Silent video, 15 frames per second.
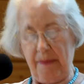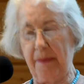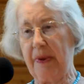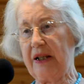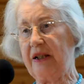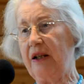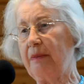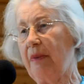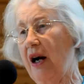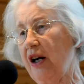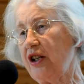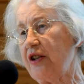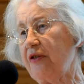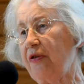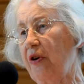But in
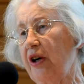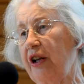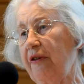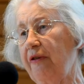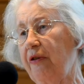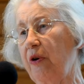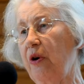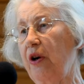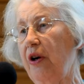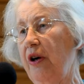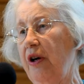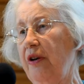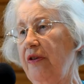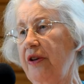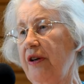March
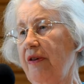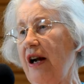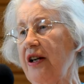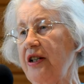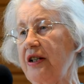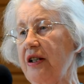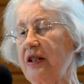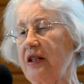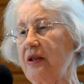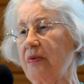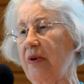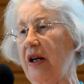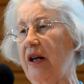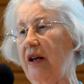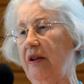44, the Russians
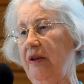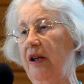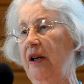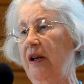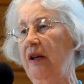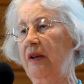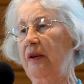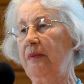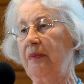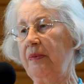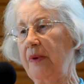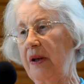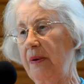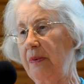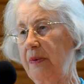were
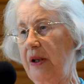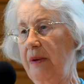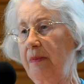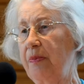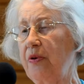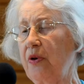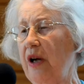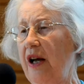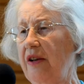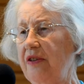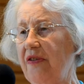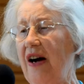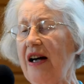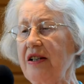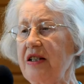
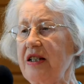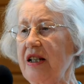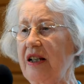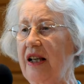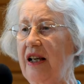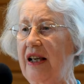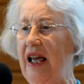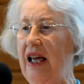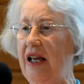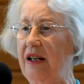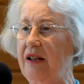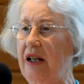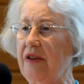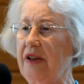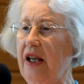advancing
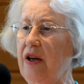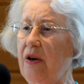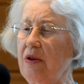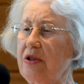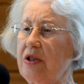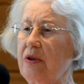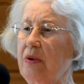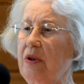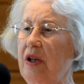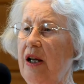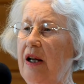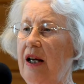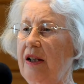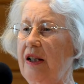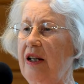again, and they also
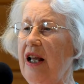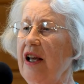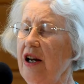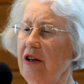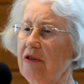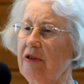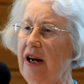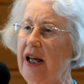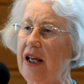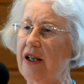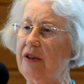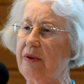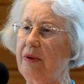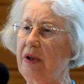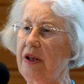had an air
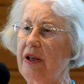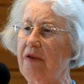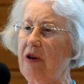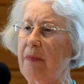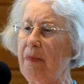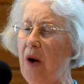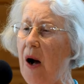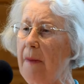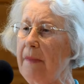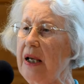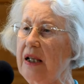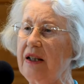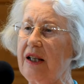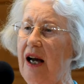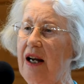raid. They were
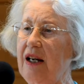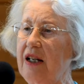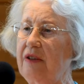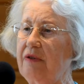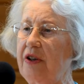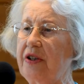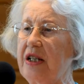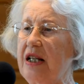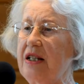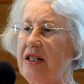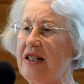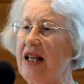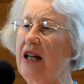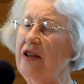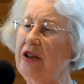bombing Tallinn with
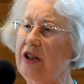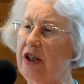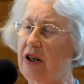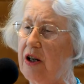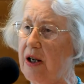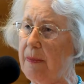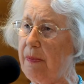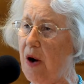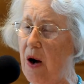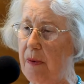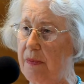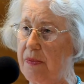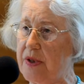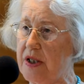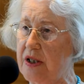incendiary
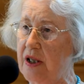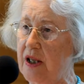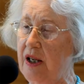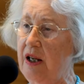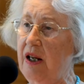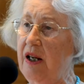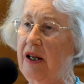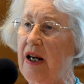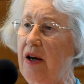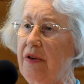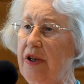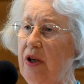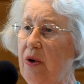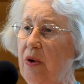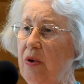bombs. Now
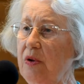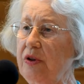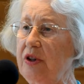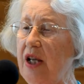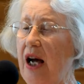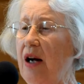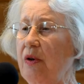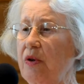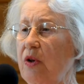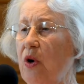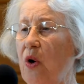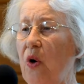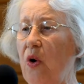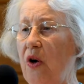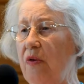the old town
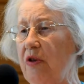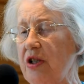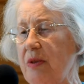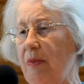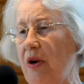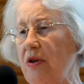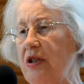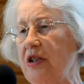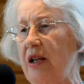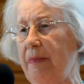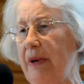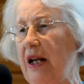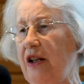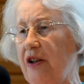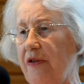core was mostly
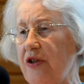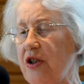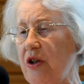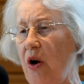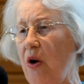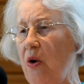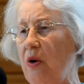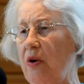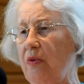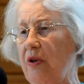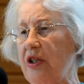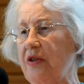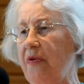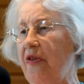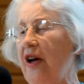built of stone,
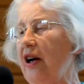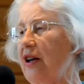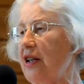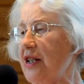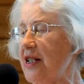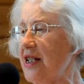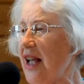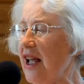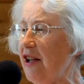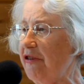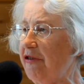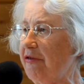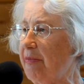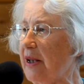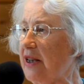was fairly
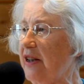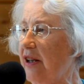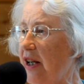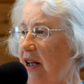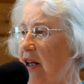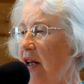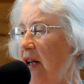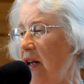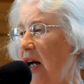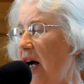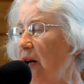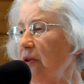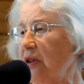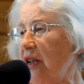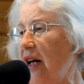safe, but the
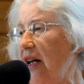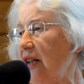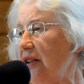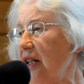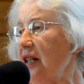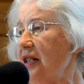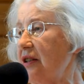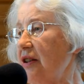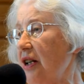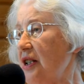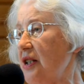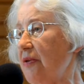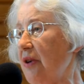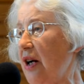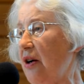outlying
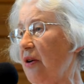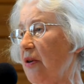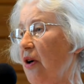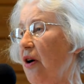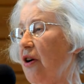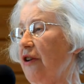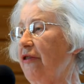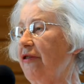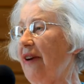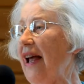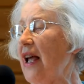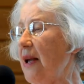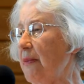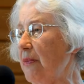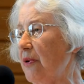districts were all
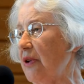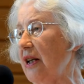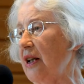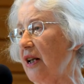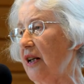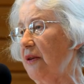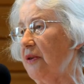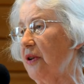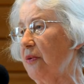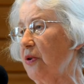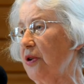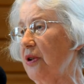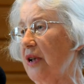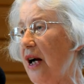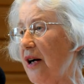aflame, really. The
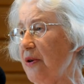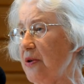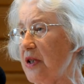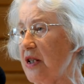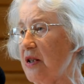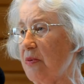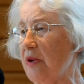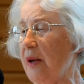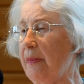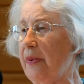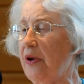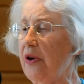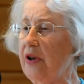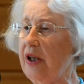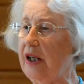wooden houses were
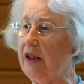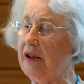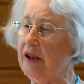burning.